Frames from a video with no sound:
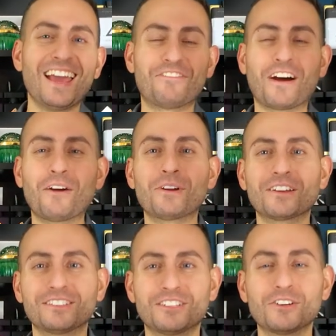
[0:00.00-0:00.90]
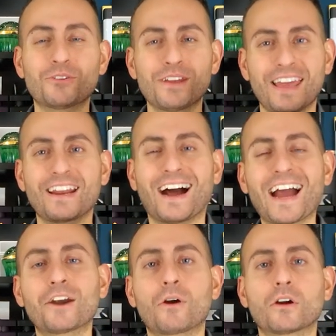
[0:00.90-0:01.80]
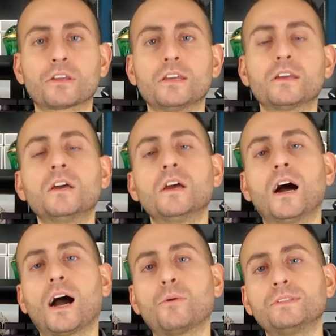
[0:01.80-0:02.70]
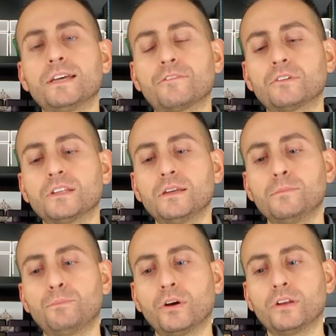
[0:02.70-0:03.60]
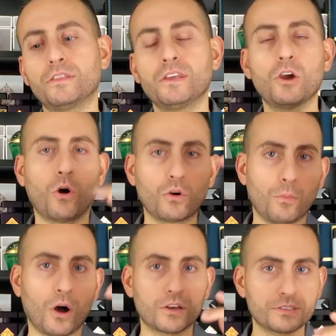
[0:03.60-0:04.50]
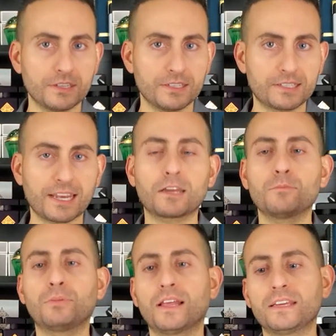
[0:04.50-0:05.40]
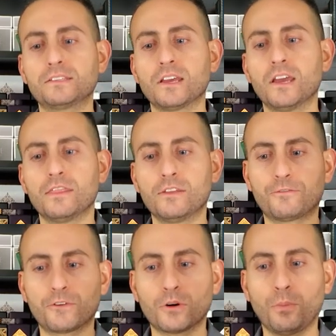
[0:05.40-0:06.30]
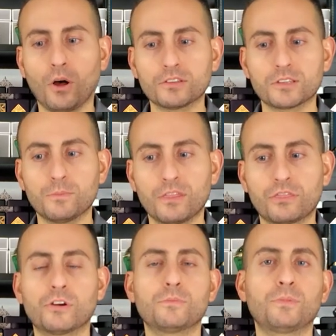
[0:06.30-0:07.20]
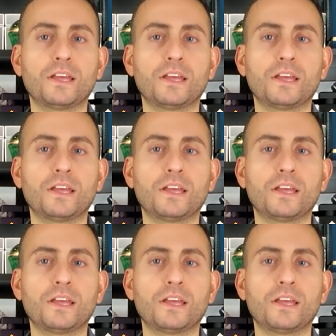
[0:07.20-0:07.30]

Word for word: If I were to create a hierarchy, I would definitely put the oak moss in second place, the fir balsam in third